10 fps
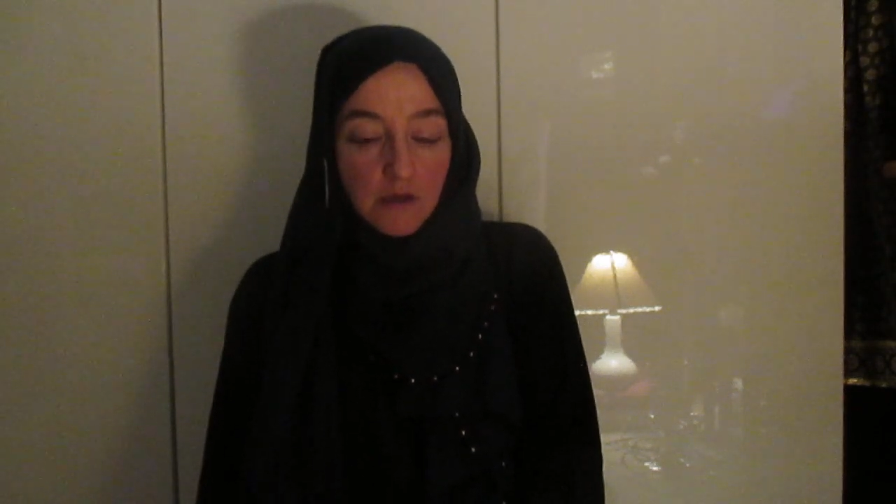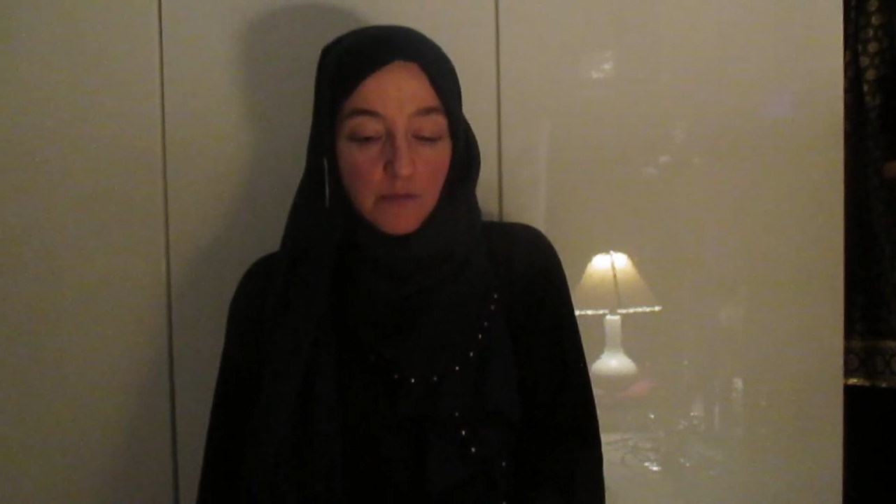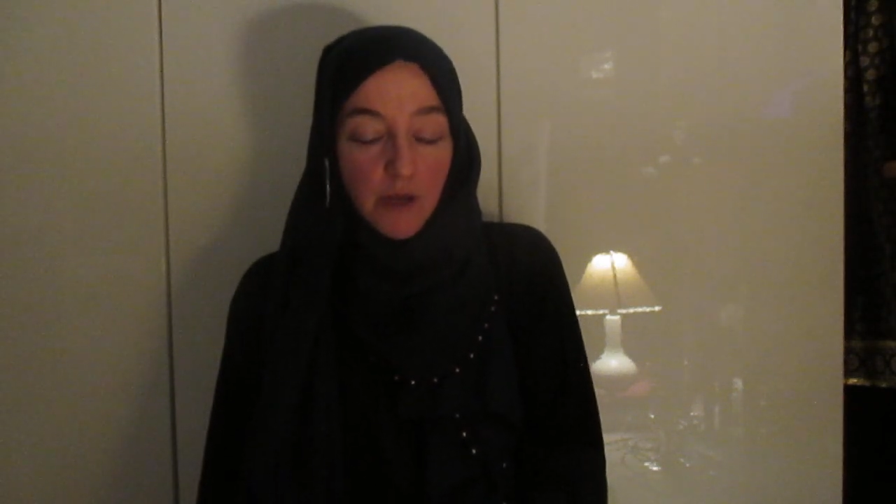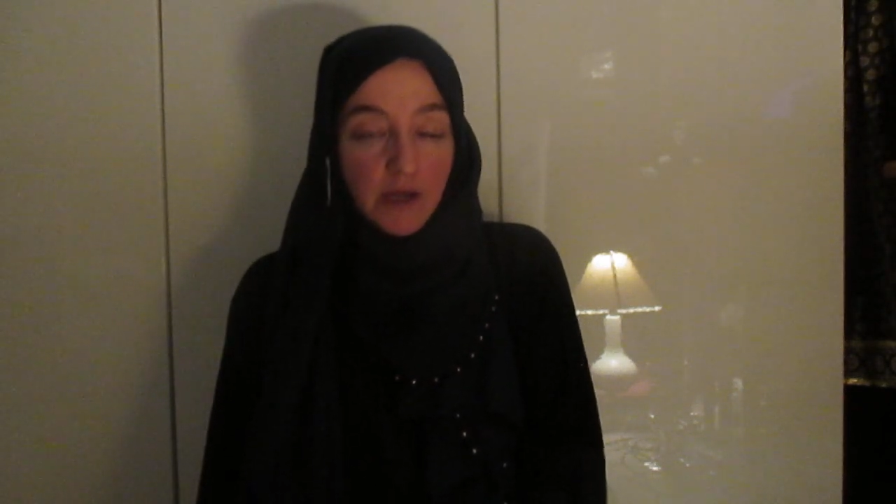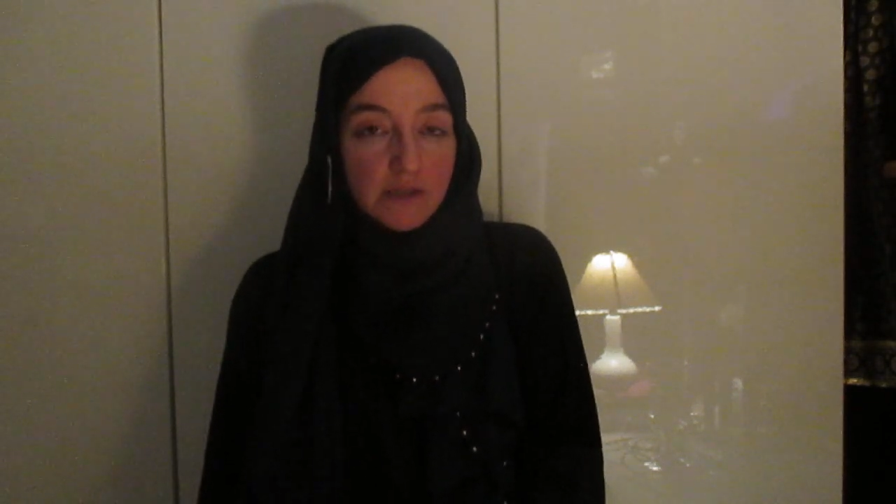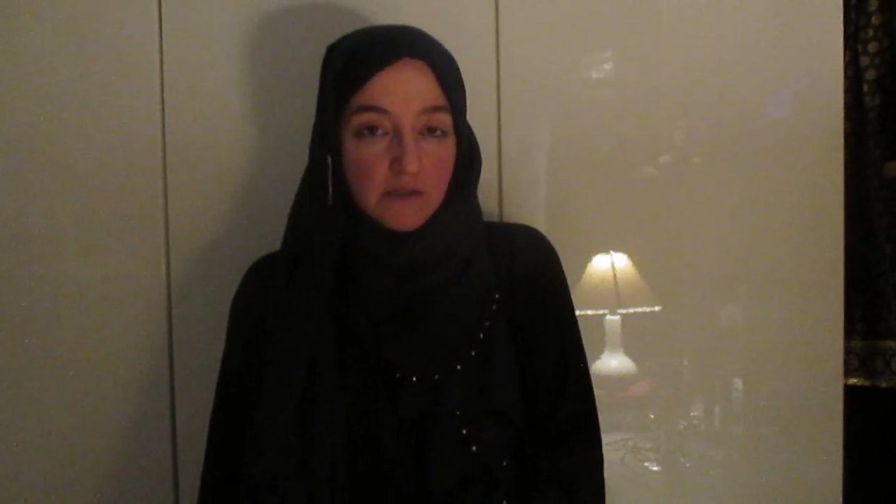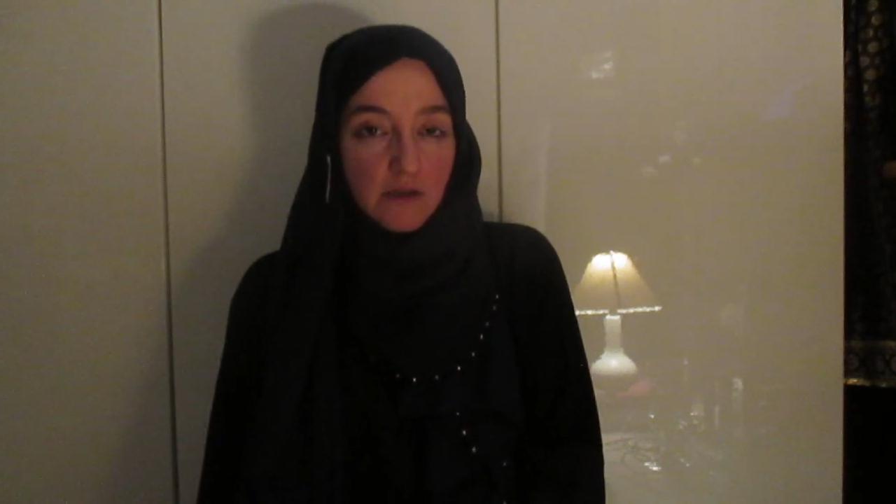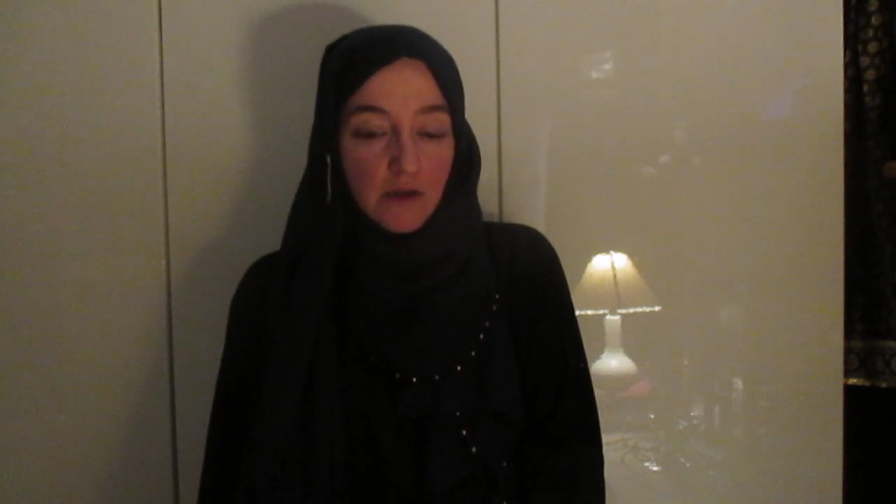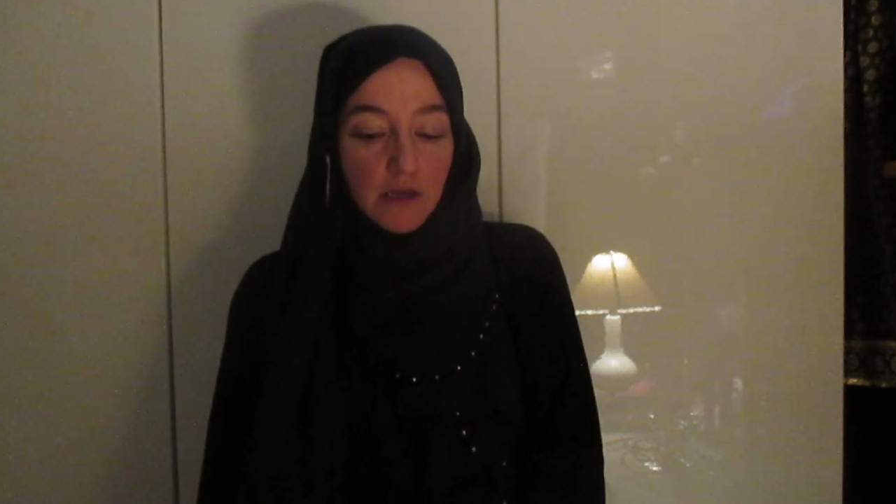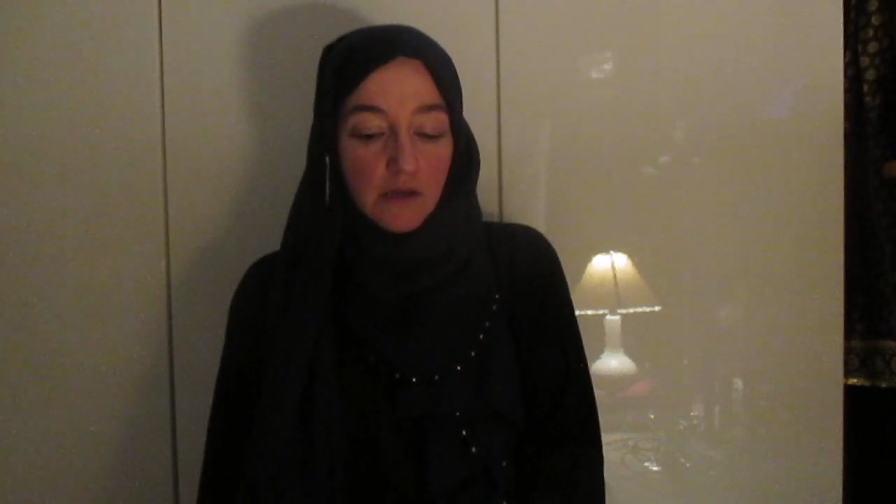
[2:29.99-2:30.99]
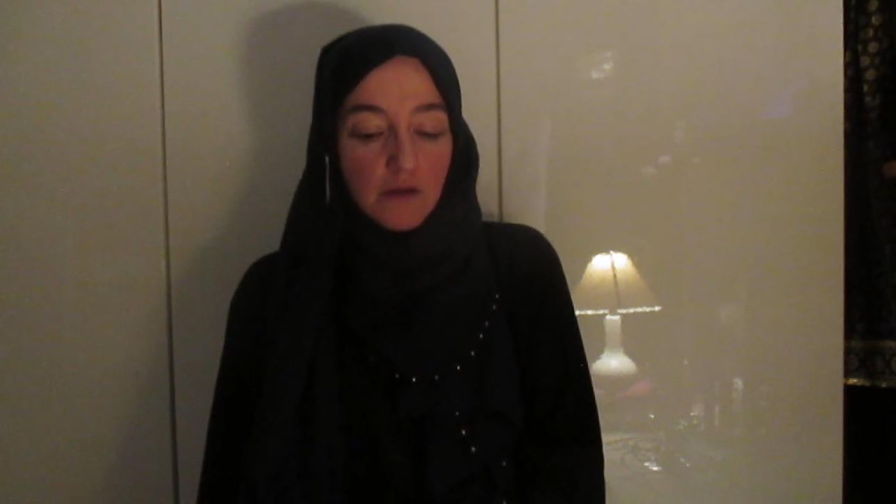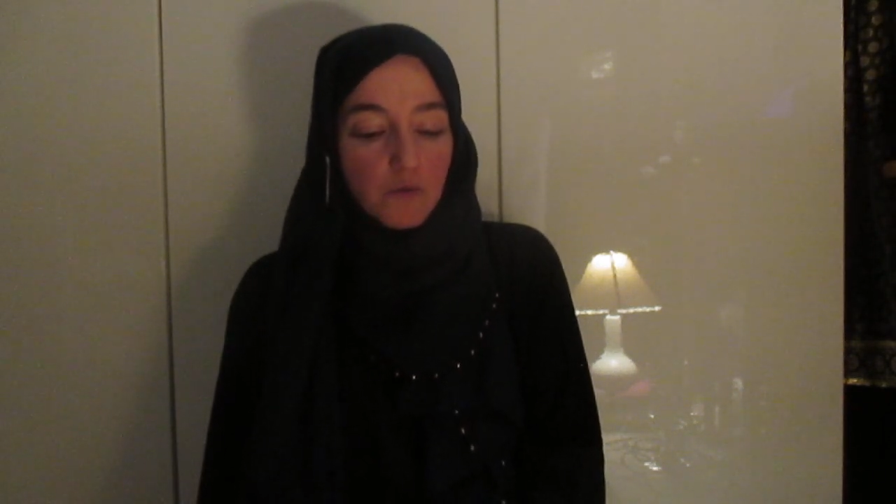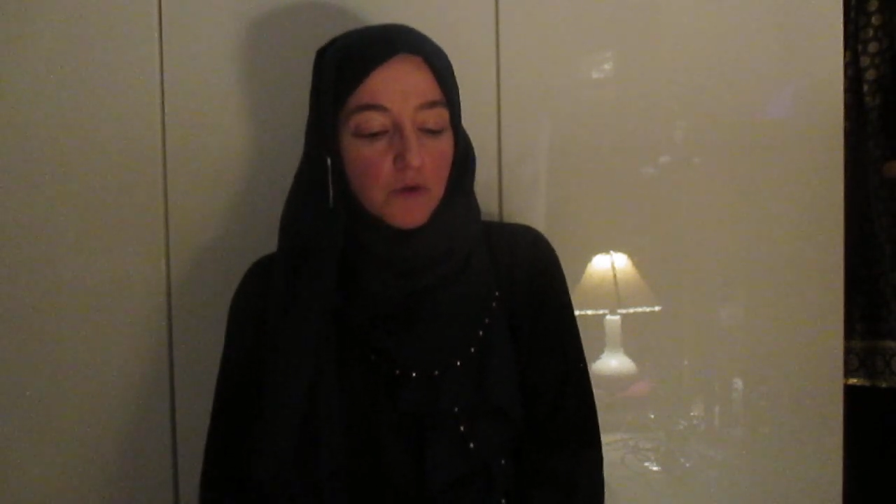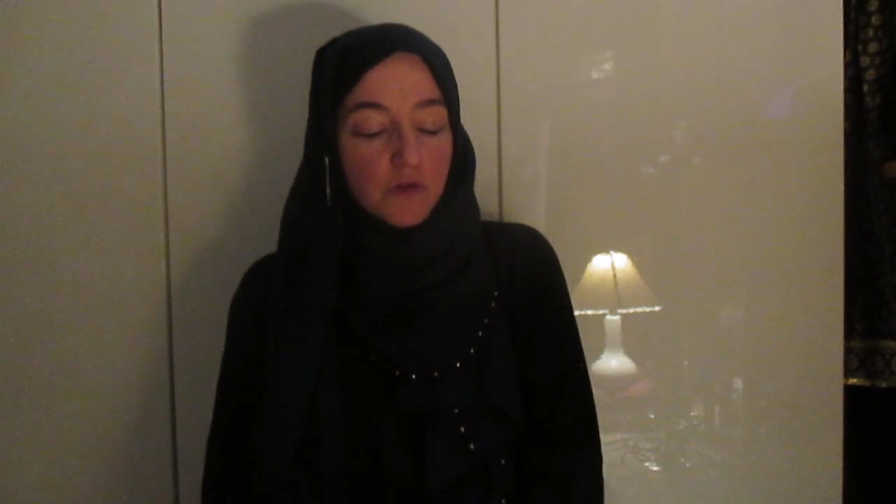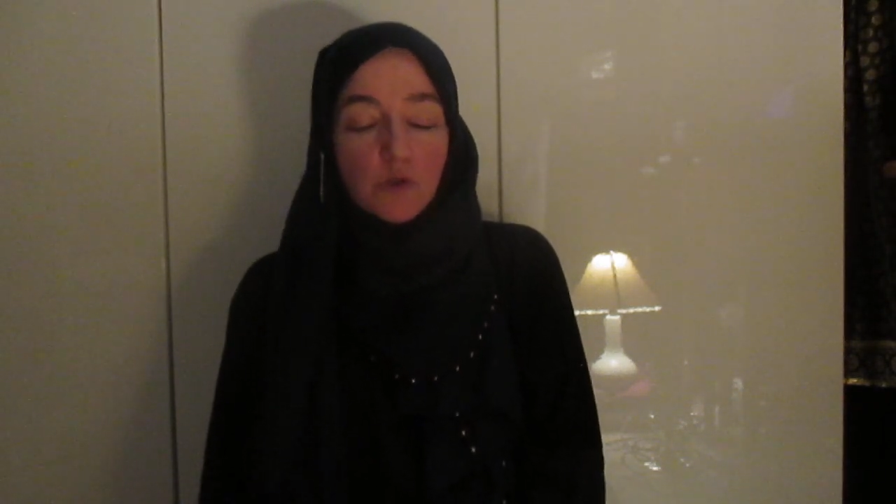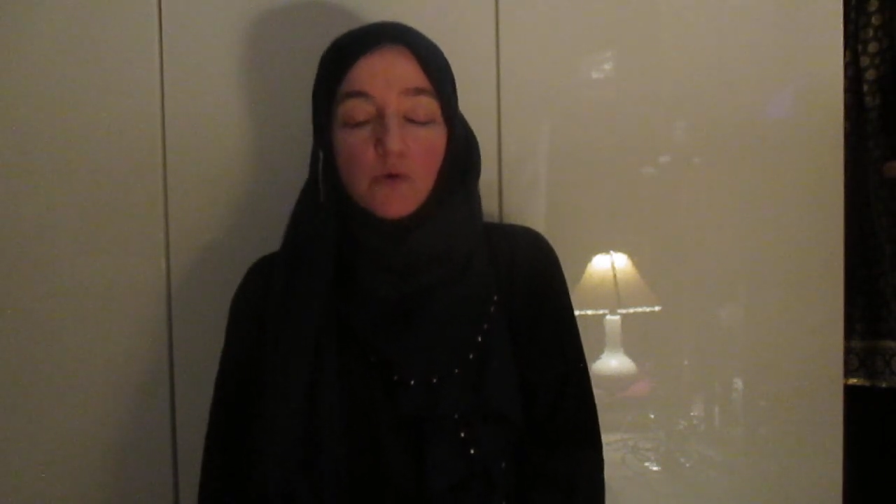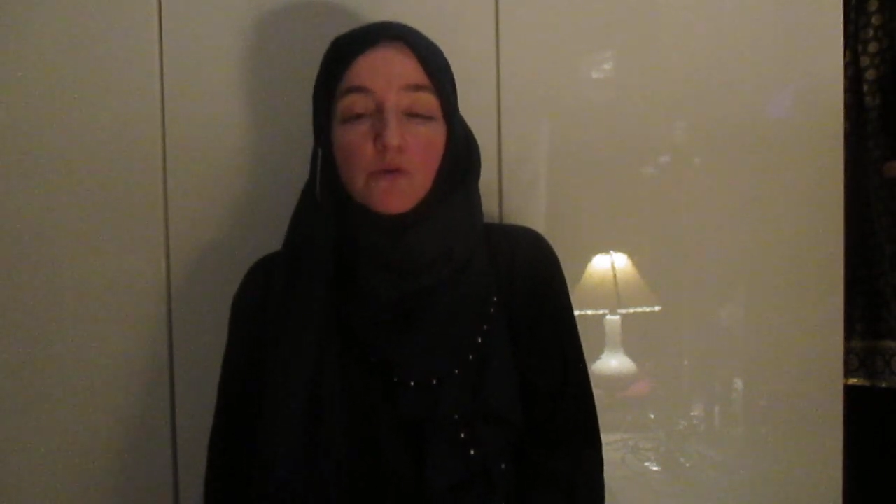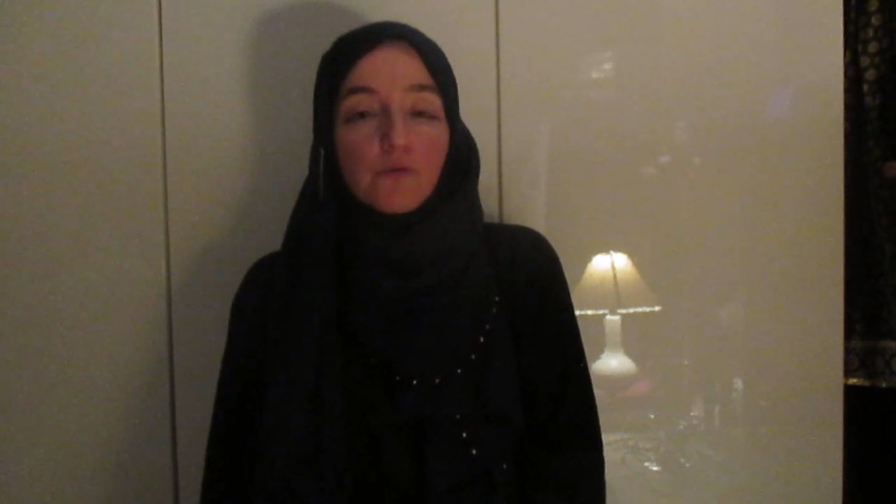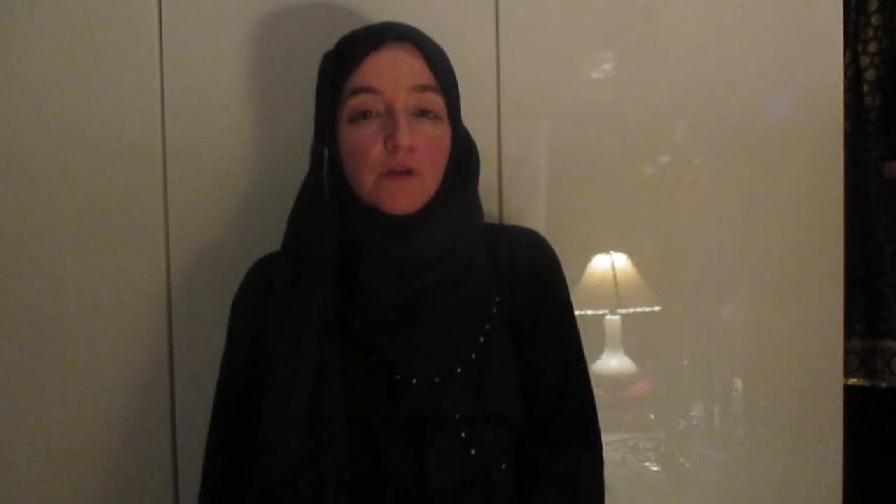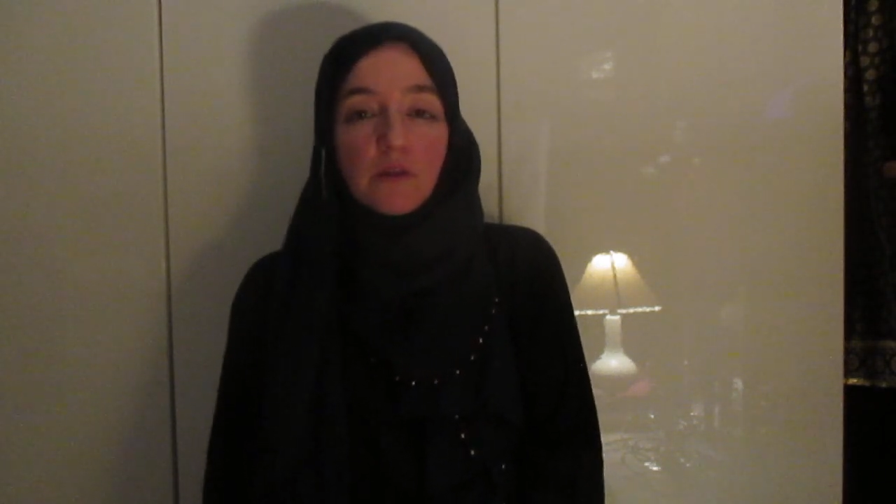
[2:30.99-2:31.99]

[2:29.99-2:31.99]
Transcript: by design with 2 or 3